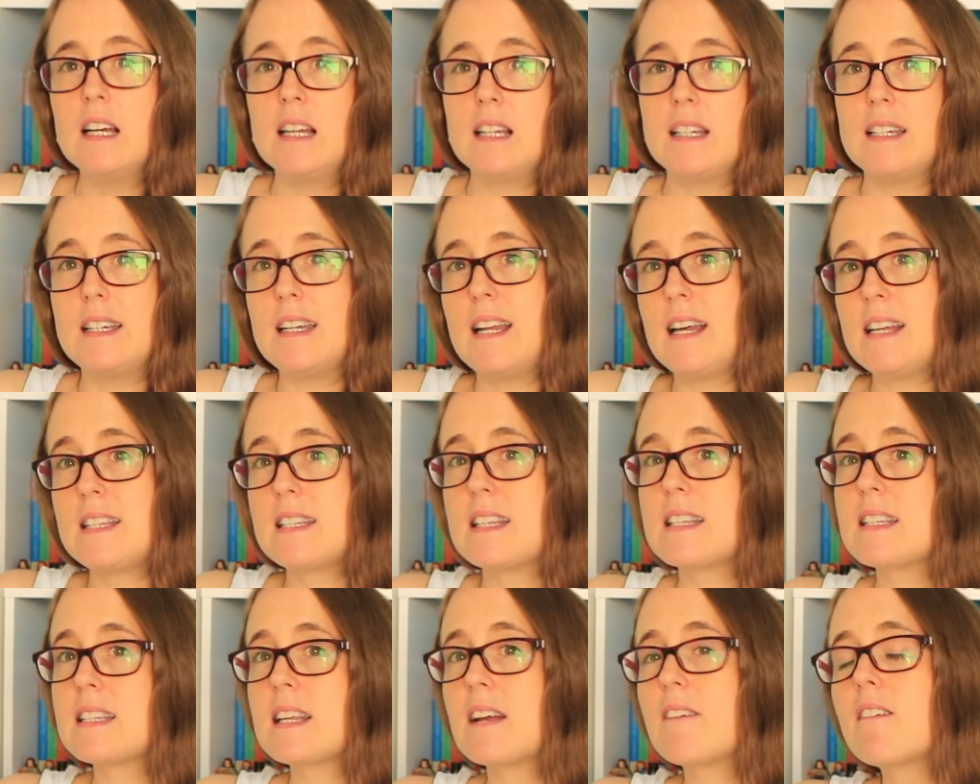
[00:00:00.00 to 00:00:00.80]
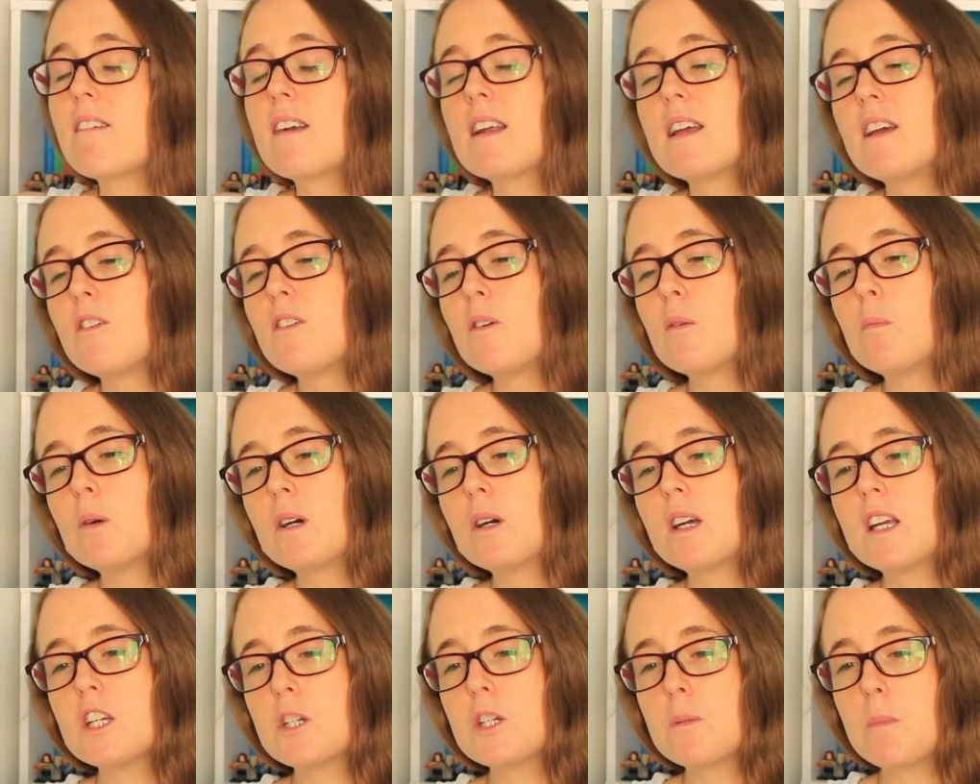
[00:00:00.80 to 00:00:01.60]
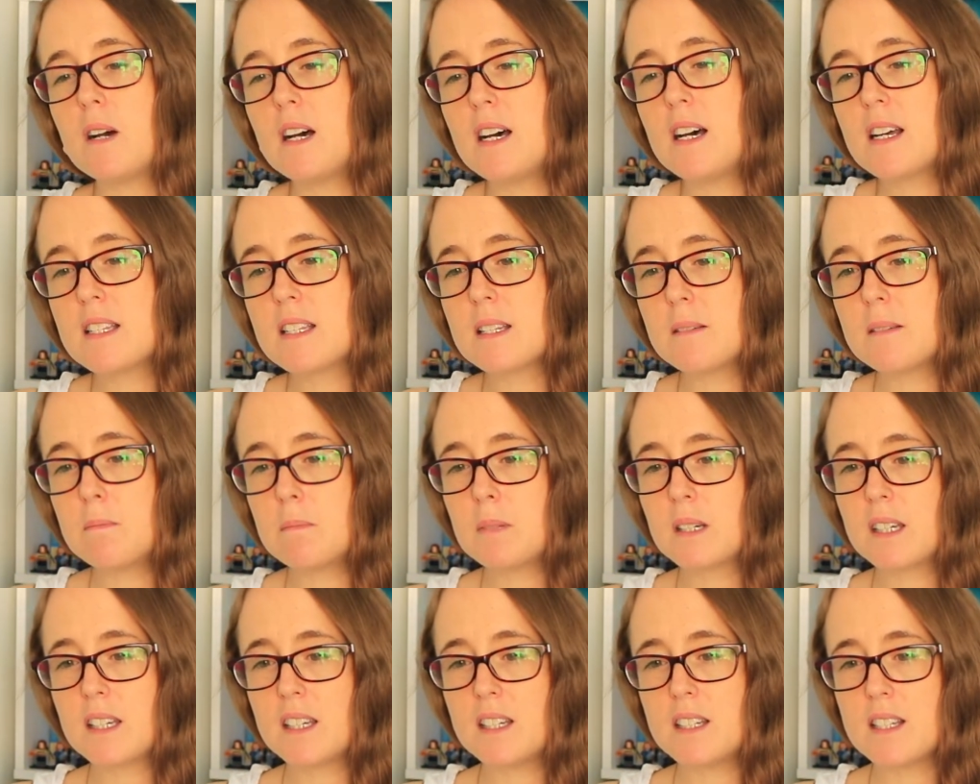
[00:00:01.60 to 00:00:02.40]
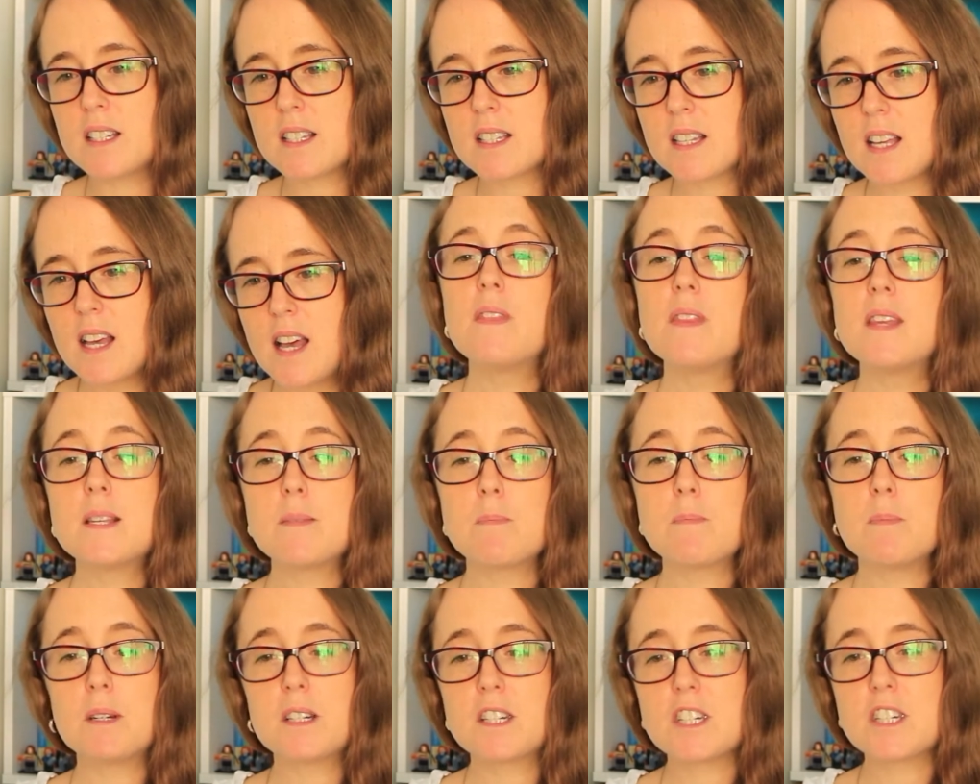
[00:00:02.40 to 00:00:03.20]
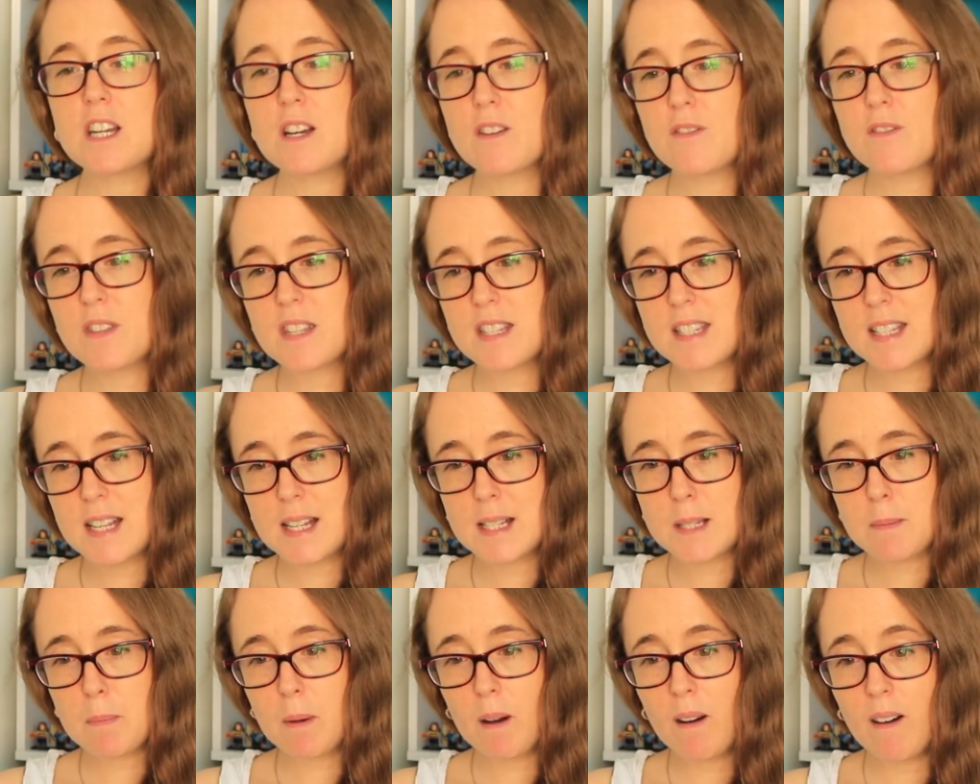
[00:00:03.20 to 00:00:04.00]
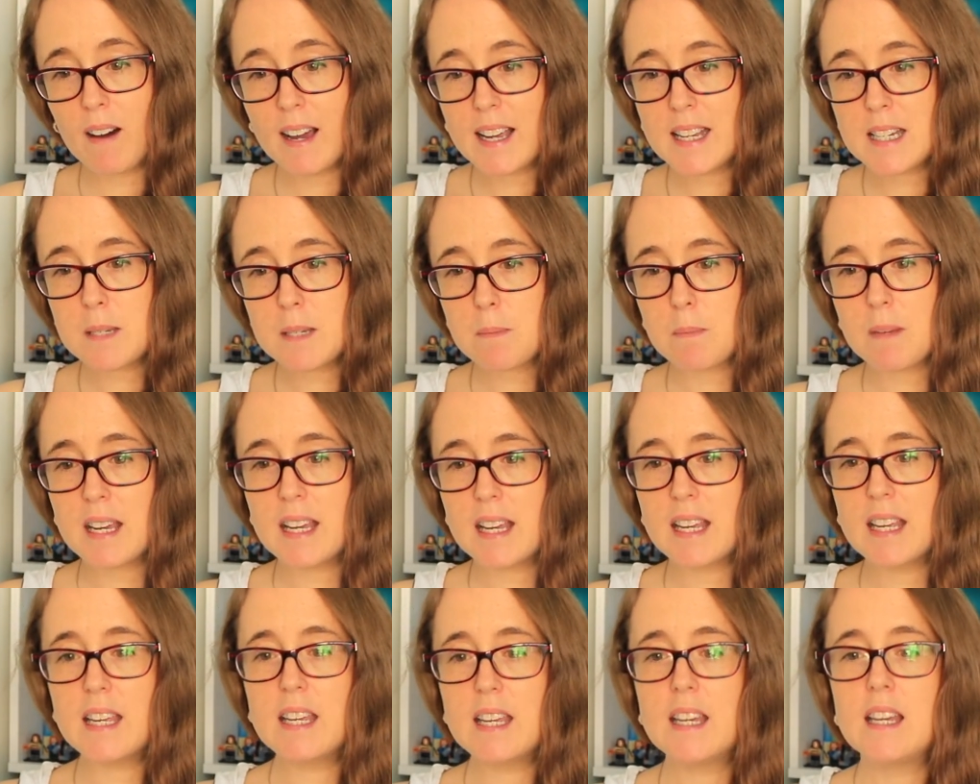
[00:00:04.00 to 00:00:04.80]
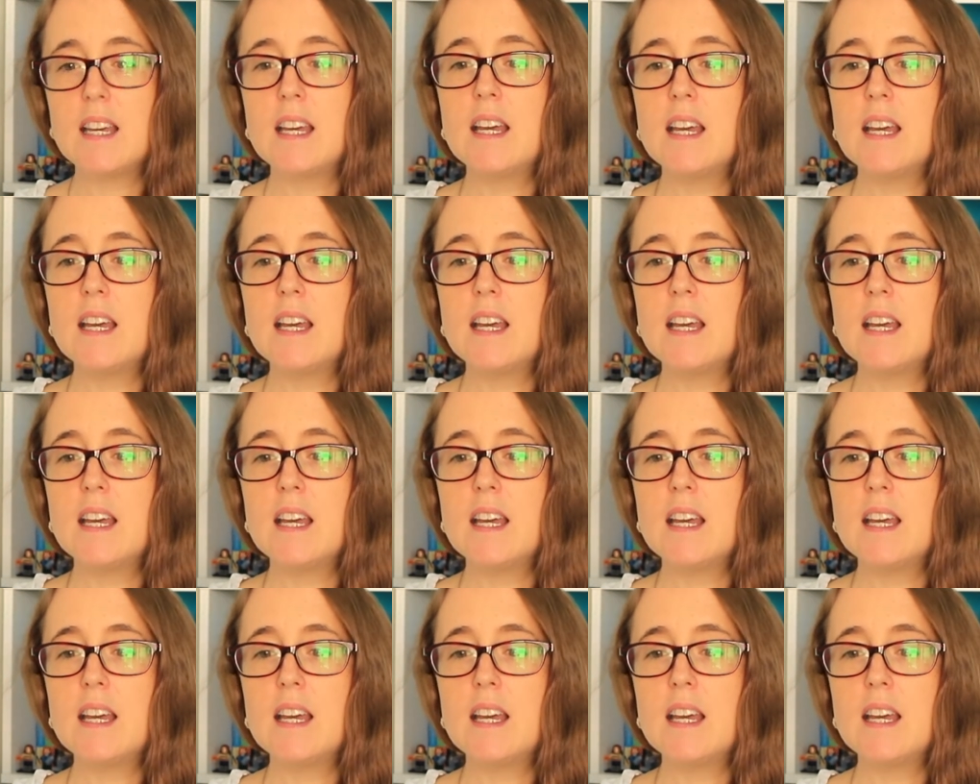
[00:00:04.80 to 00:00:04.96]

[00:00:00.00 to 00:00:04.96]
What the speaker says: necessarily of a bookish person, because this bookshelf that sits behind me